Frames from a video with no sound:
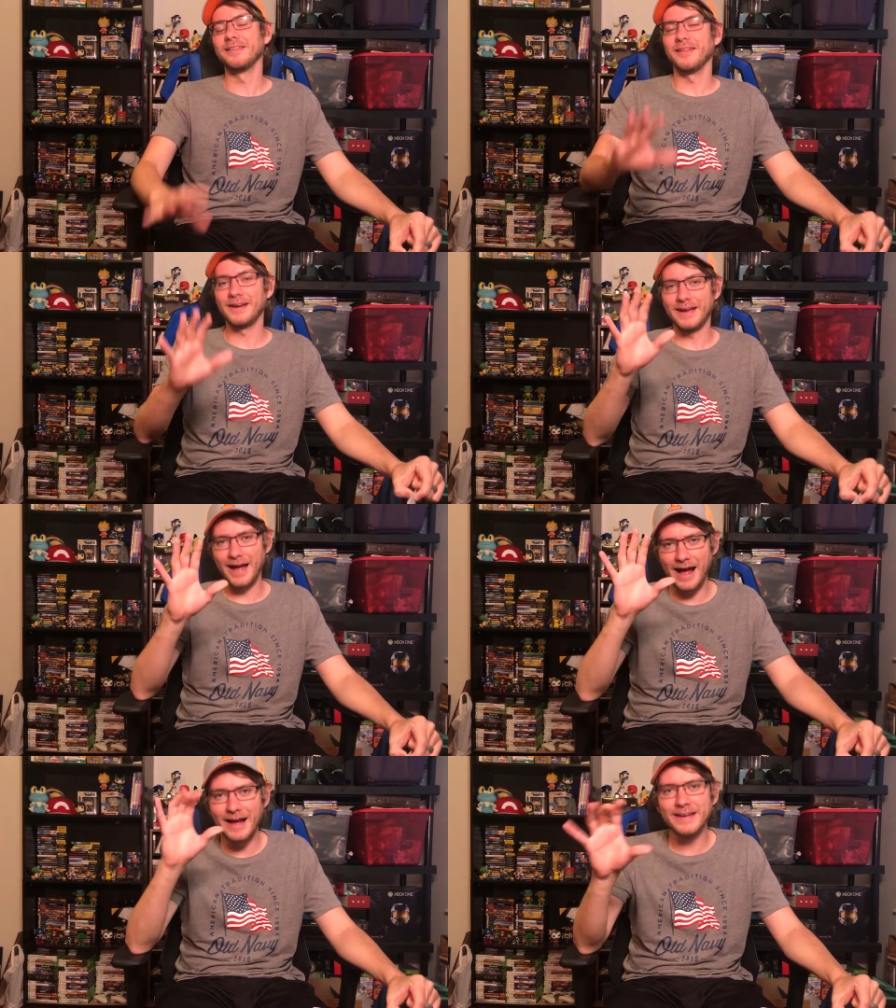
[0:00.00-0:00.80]
like,
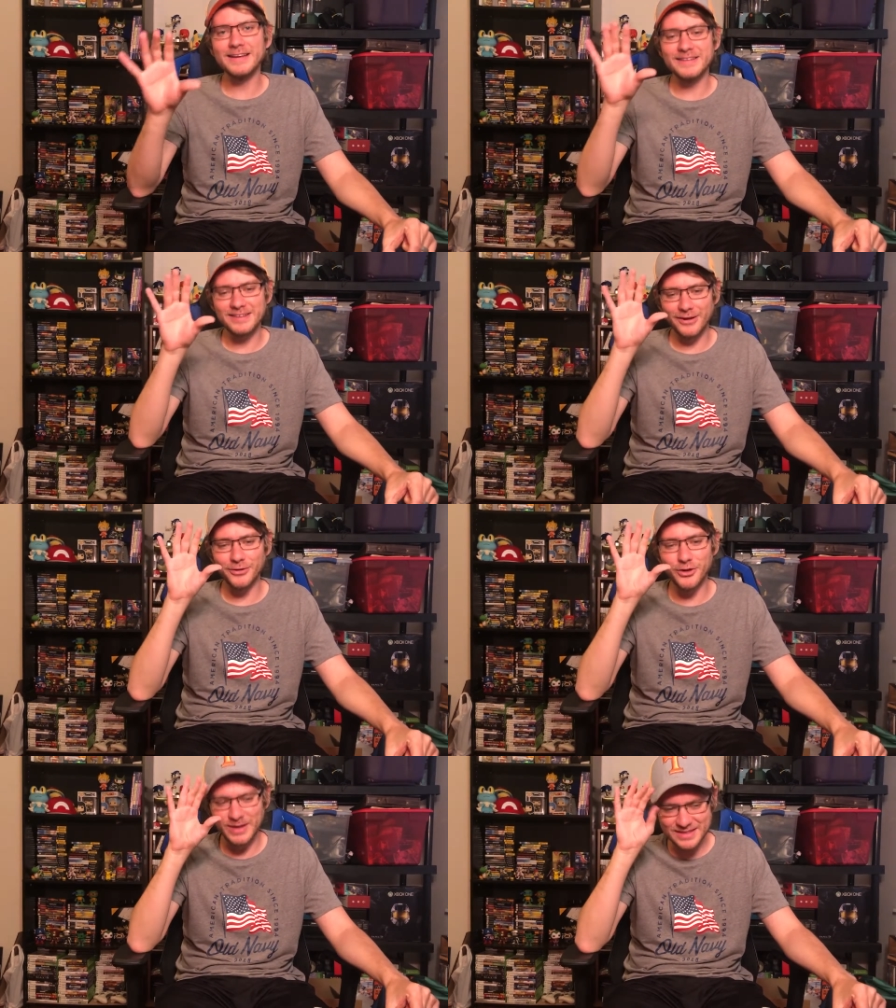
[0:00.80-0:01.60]
I can tell
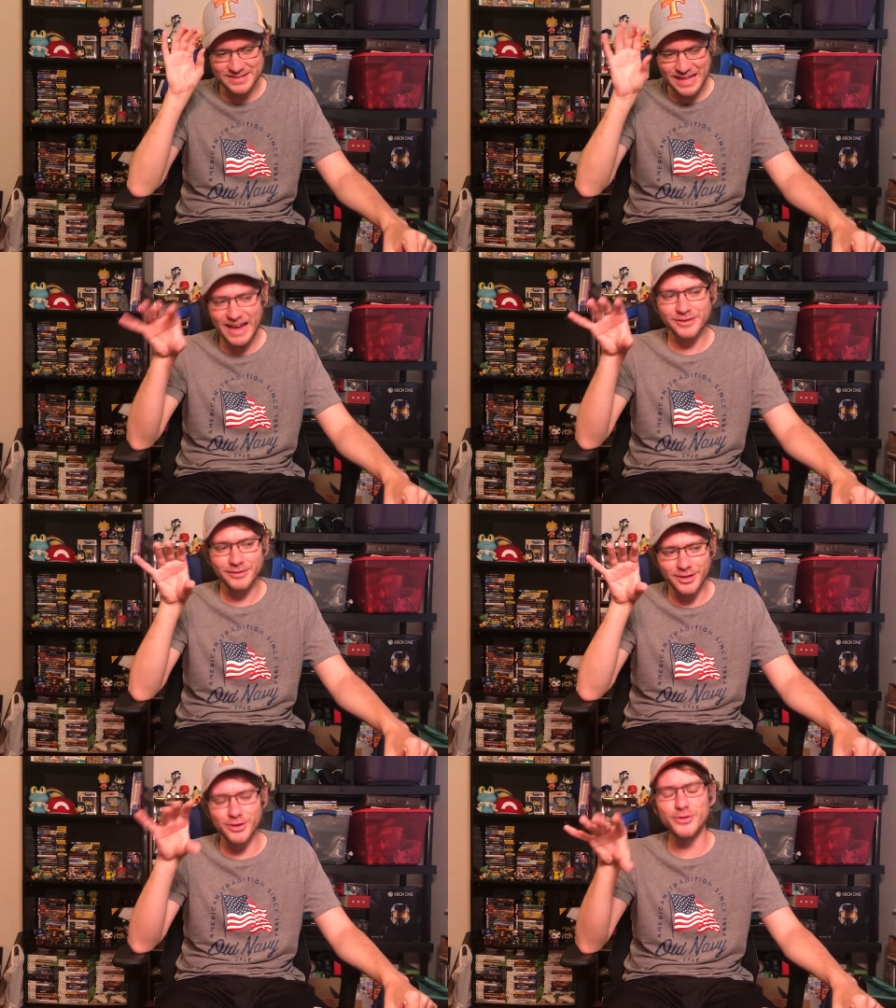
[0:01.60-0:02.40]
you
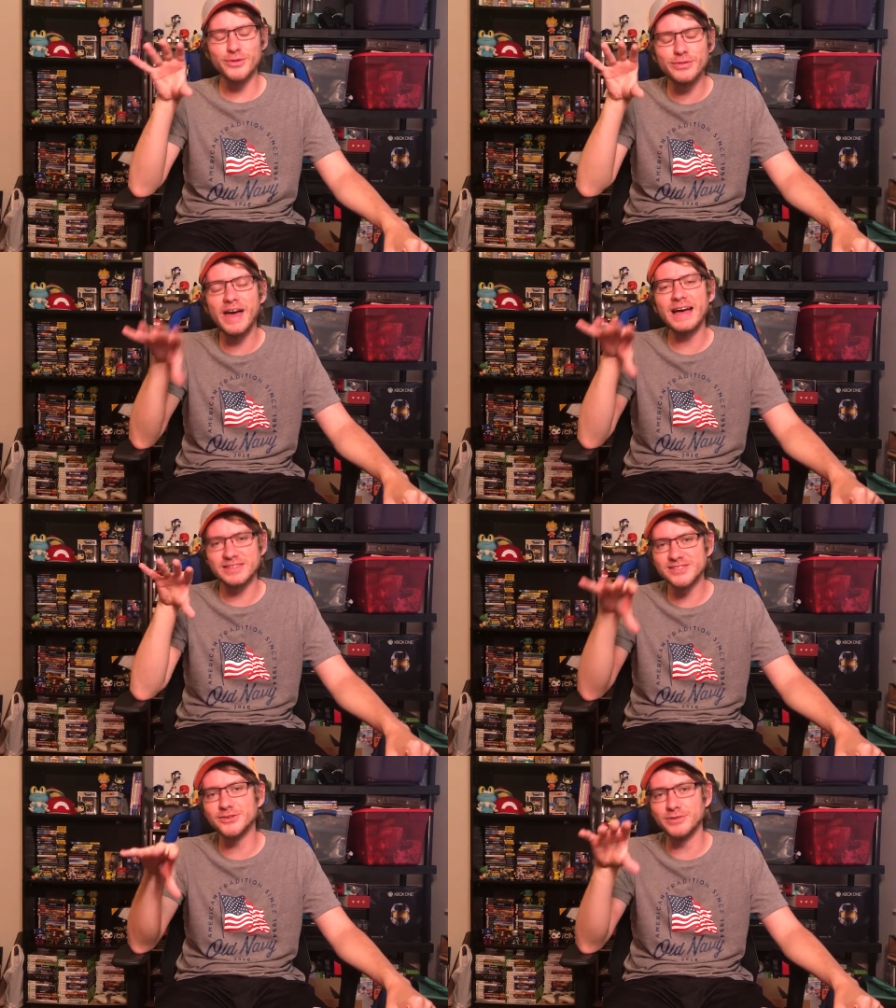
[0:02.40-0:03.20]
exactly who that
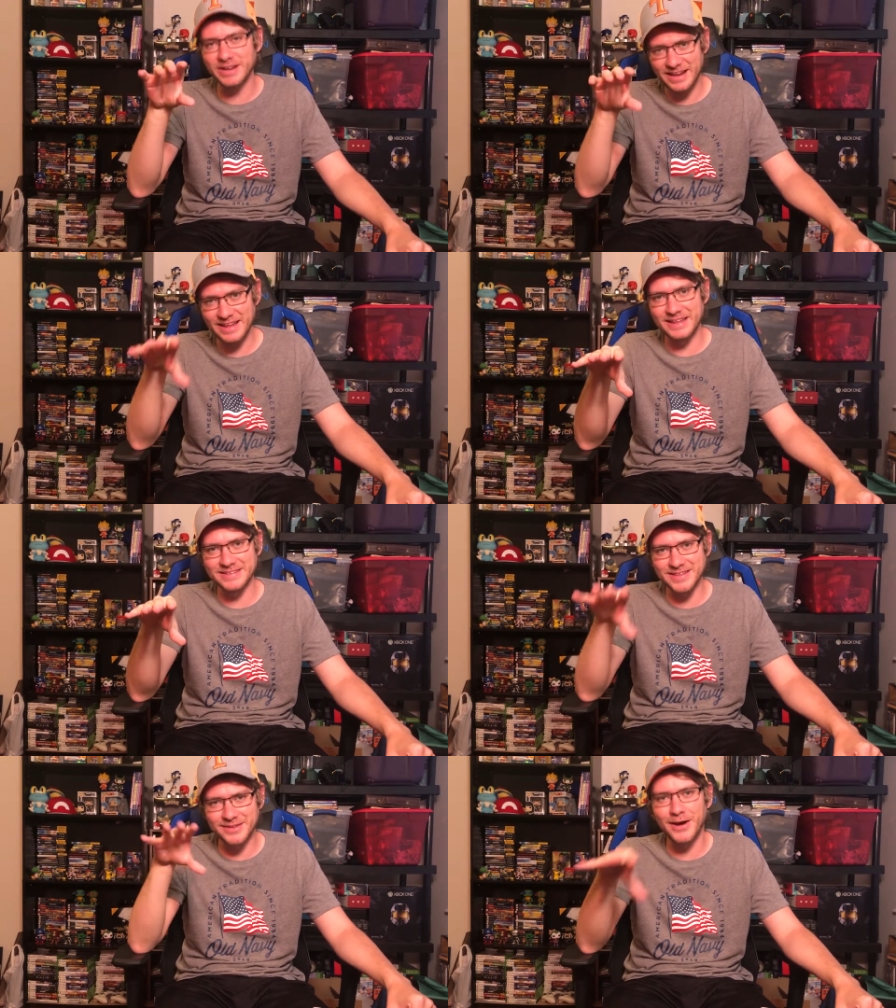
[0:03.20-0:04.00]
student
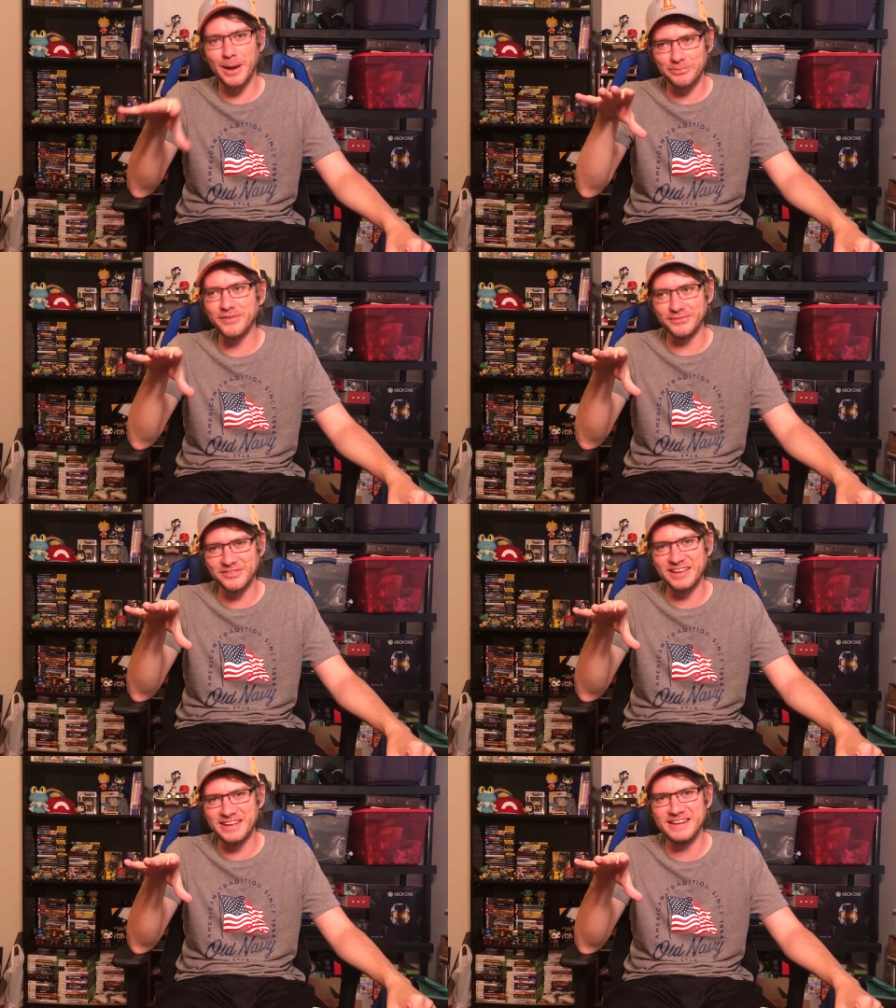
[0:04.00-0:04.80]
is. The top
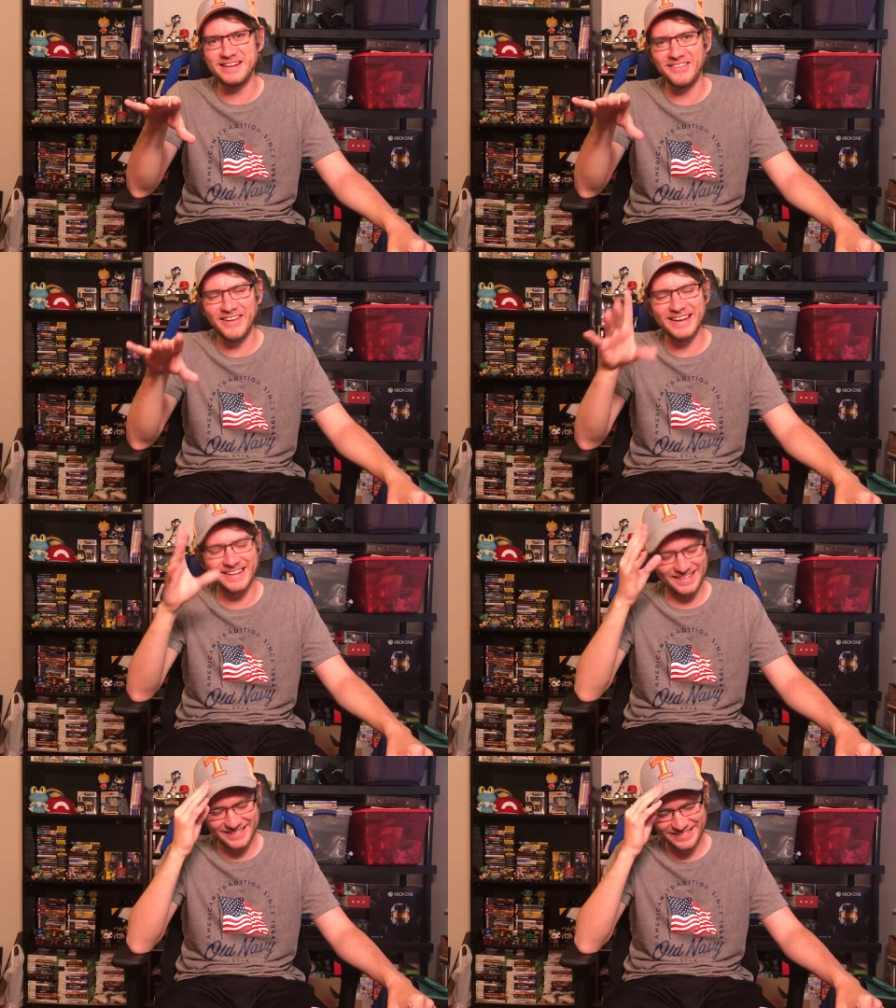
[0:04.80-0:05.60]
fifteen,
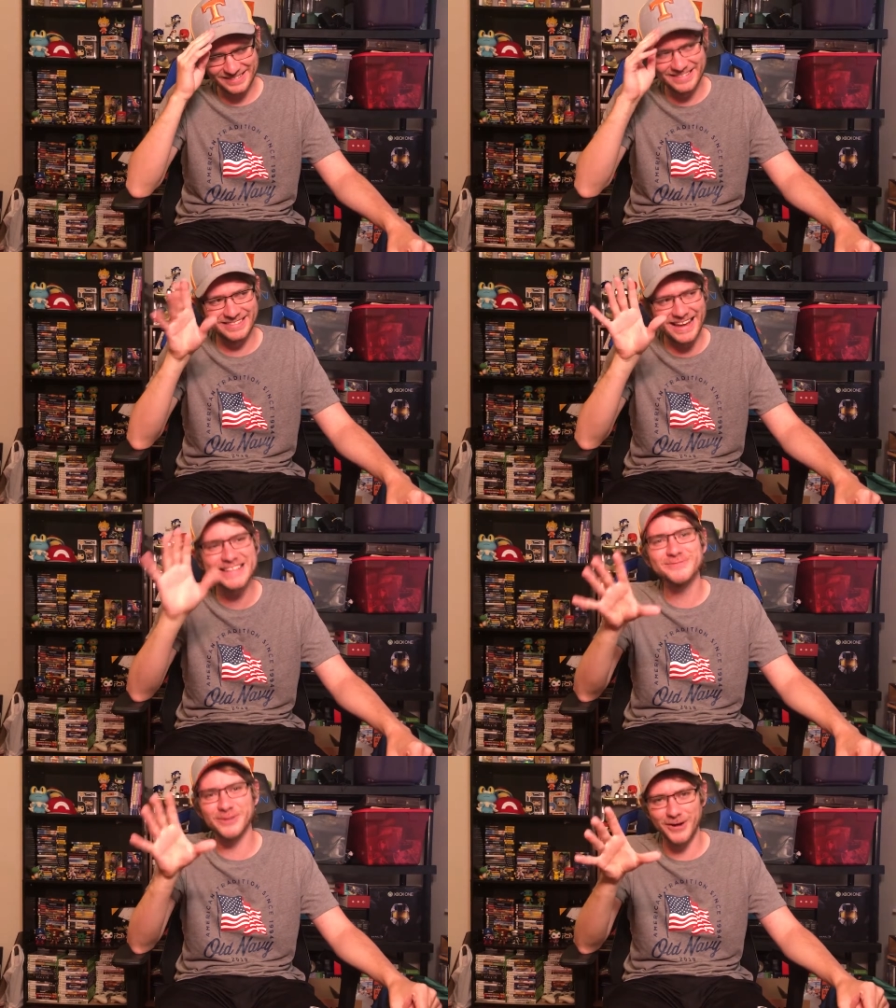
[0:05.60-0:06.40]
like,
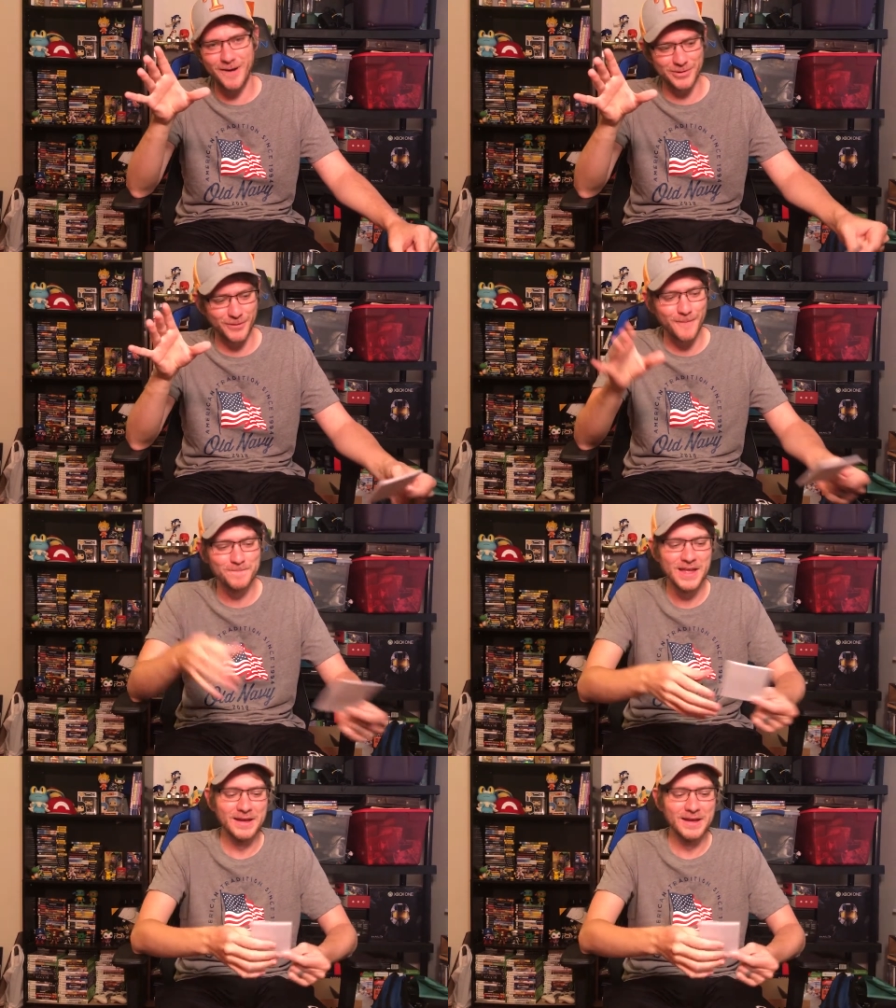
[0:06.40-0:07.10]
that's phenomenal.